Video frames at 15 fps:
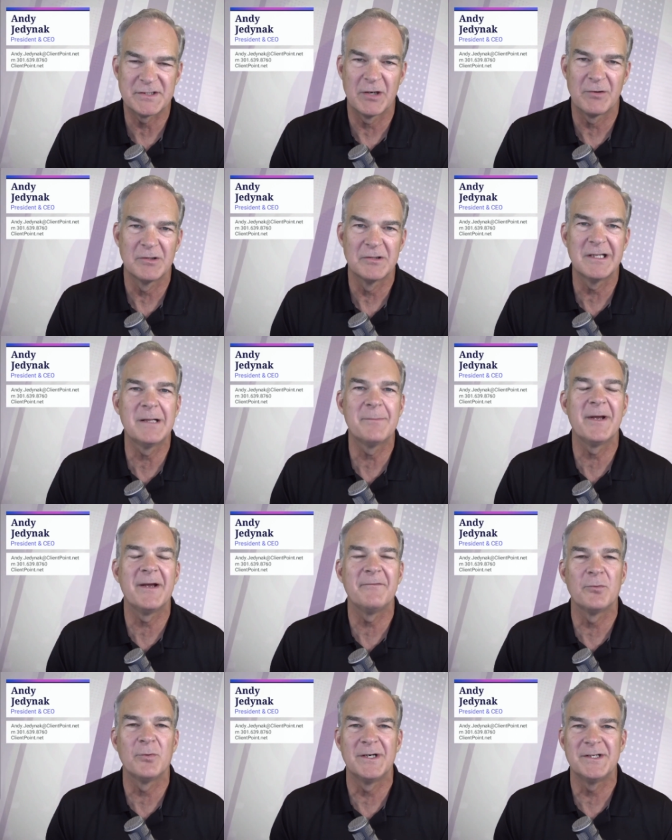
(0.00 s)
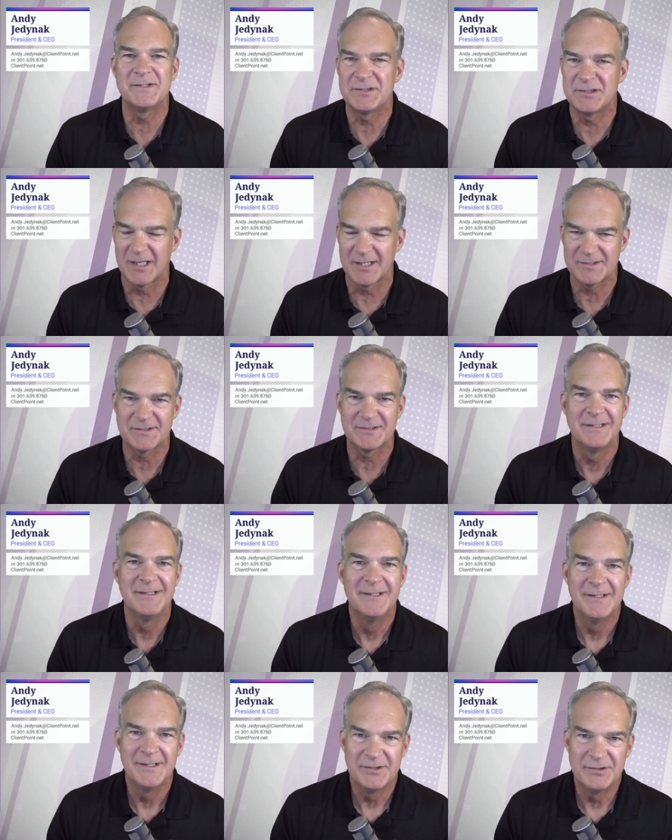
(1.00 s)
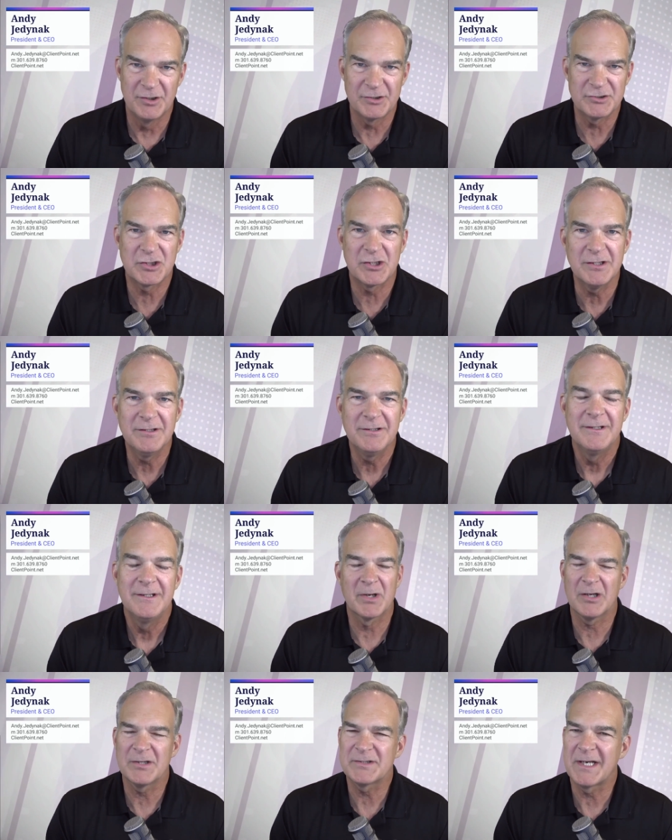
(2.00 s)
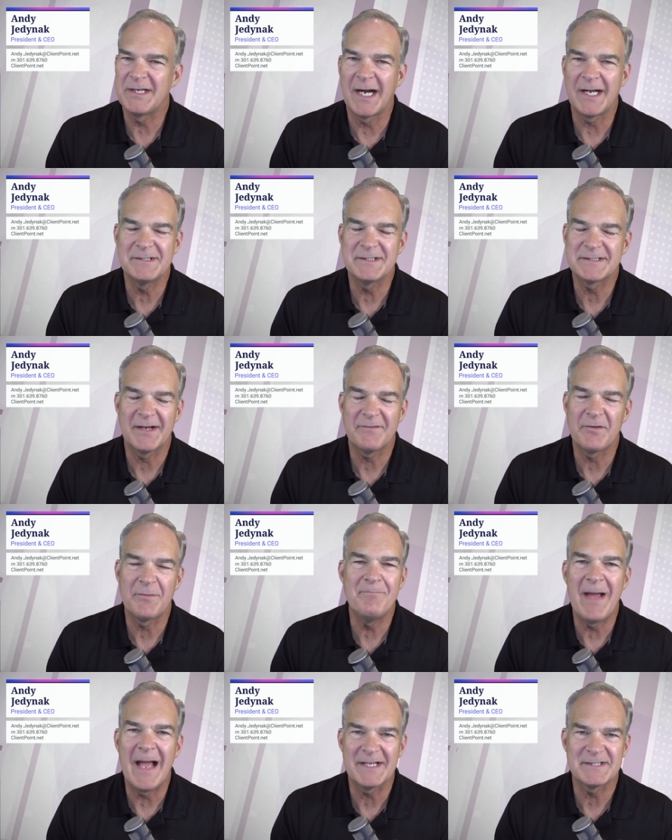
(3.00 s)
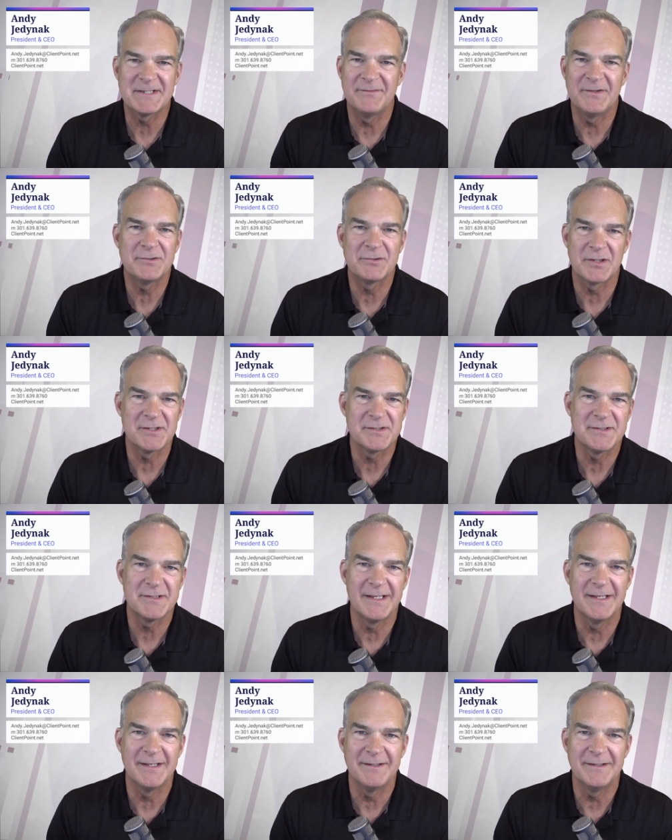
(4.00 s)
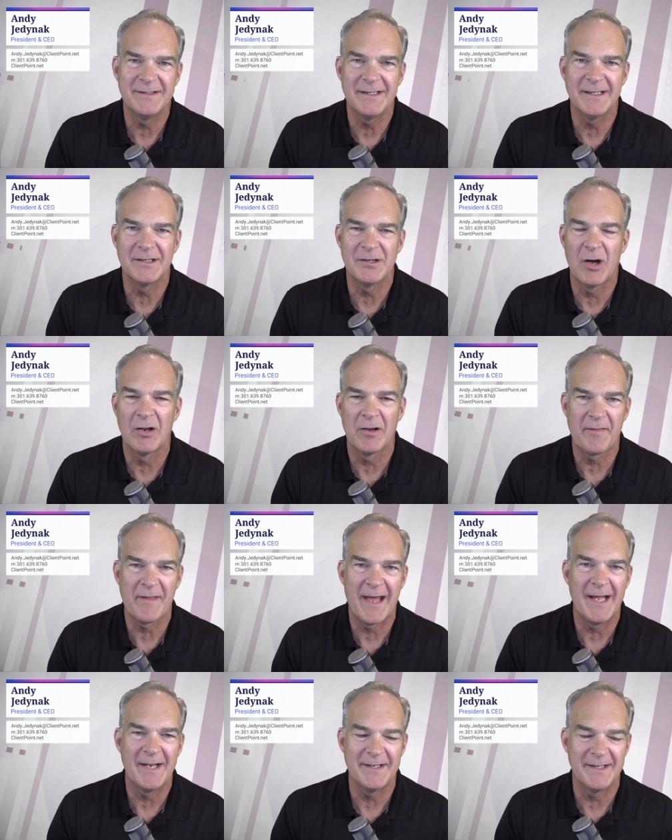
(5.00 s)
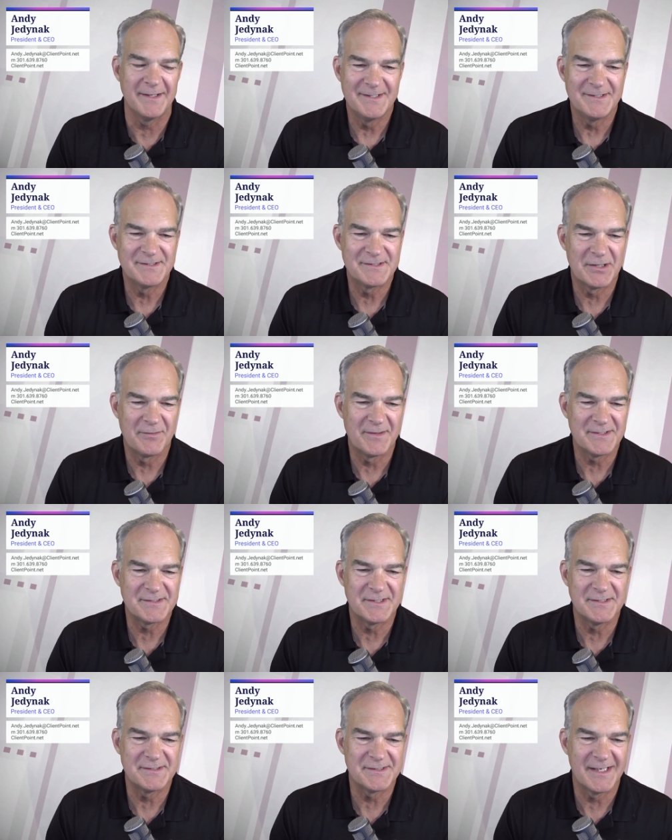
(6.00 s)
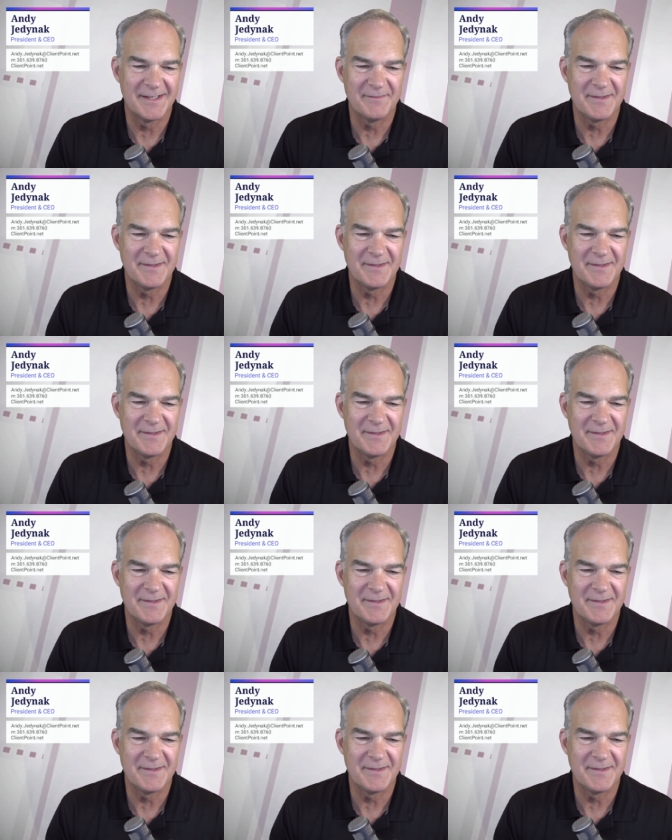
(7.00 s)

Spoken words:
So a little bit was just nurture, but also I just have a massive interest in all of that. And so this is